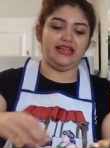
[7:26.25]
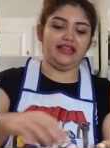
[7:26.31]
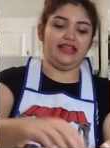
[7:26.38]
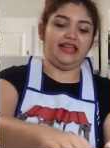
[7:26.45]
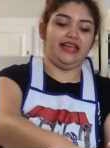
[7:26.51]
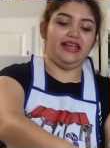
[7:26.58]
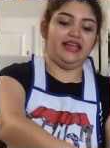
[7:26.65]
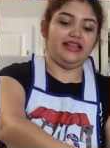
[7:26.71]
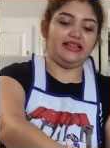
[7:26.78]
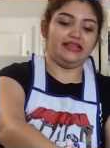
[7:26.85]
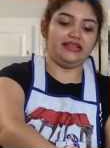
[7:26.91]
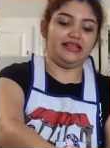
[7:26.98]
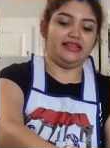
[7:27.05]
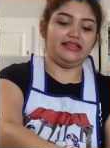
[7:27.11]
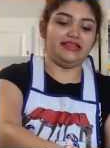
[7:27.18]

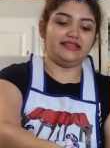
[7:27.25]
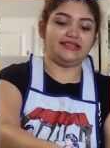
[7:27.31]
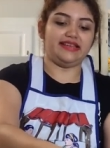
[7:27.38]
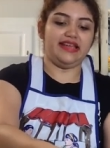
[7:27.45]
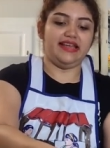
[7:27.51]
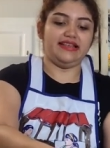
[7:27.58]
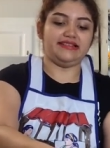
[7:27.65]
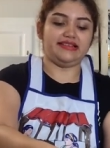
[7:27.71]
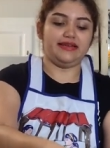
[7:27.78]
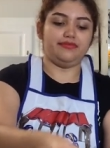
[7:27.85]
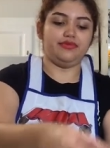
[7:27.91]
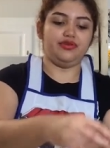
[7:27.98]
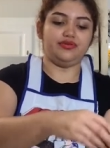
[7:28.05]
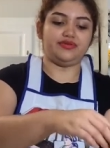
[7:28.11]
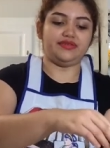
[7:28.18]
then in this case
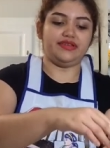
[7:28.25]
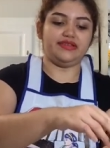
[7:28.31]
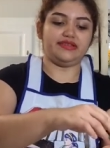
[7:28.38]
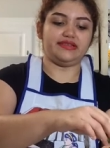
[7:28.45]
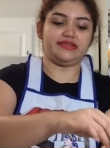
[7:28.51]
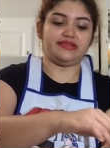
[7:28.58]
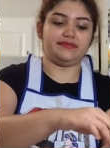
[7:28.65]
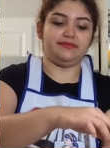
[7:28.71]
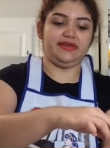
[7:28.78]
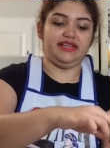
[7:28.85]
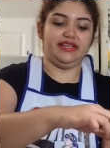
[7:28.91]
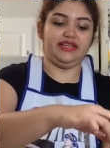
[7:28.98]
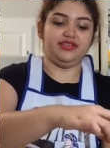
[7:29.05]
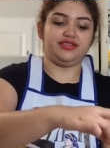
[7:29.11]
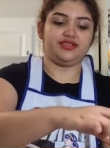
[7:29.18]
I'm using
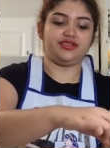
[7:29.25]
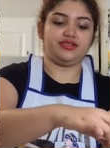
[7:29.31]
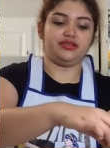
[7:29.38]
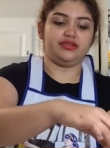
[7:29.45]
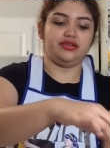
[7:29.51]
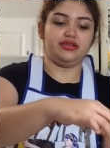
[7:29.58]
spinach.